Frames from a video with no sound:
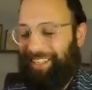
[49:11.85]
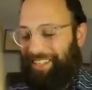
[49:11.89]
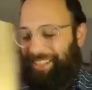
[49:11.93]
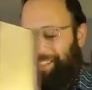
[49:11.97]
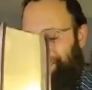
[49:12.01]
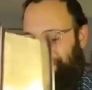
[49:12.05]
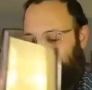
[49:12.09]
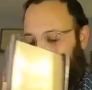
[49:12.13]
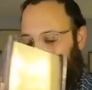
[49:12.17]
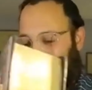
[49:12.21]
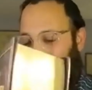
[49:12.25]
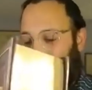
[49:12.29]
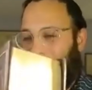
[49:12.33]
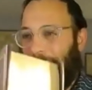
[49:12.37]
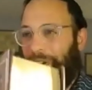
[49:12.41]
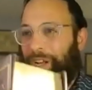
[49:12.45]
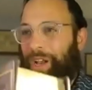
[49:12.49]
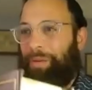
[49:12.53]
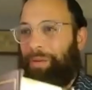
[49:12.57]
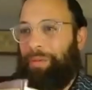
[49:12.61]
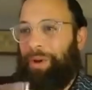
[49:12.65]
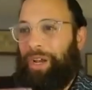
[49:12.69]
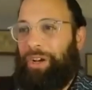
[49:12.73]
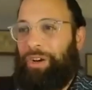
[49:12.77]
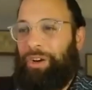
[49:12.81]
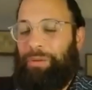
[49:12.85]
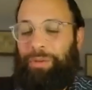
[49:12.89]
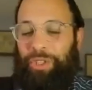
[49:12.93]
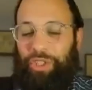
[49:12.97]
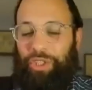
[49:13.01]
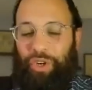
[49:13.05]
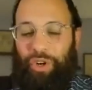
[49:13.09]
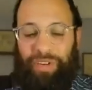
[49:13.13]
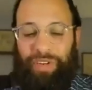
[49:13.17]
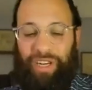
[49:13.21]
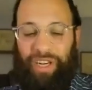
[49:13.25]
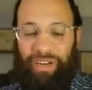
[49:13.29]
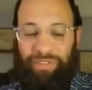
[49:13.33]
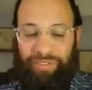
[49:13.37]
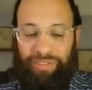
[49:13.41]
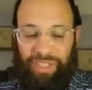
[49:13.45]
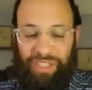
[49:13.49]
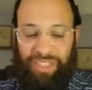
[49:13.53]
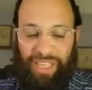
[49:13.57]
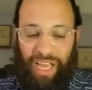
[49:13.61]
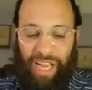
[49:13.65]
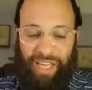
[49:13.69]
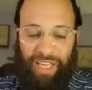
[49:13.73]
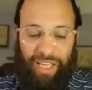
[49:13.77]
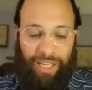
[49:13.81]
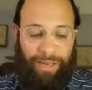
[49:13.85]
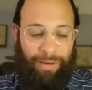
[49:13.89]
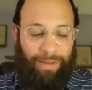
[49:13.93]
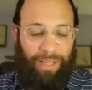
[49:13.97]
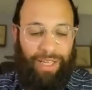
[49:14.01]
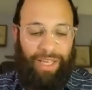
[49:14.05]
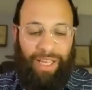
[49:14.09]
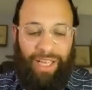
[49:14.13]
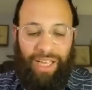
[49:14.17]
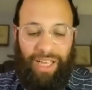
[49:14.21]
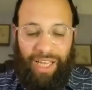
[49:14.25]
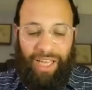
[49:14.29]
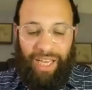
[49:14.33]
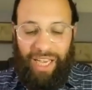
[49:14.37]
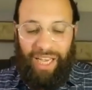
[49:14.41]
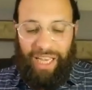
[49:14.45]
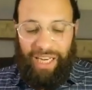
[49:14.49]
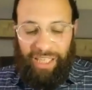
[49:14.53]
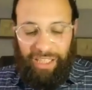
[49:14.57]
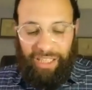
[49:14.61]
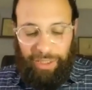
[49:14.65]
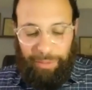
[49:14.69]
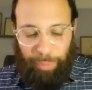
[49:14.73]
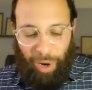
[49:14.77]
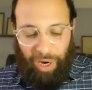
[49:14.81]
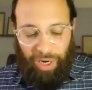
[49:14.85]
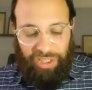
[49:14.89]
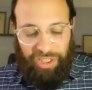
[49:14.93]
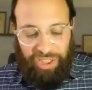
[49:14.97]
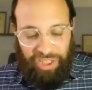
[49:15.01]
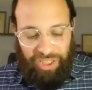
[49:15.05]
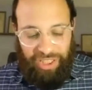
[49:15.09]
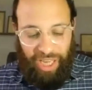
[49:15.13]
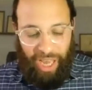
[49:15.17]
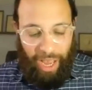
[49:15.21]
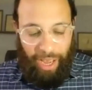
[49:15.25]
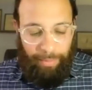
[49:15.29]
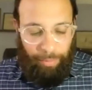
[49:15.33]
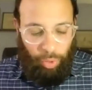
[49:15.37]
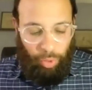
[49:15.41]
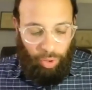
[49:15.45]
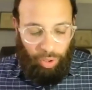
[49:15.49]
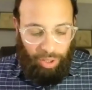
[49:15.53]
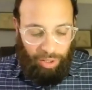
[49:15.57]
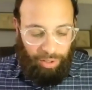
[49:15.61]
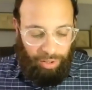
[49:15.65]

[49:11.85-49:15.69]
Just opening up my chumash over here for a second. It is Parshas Emor,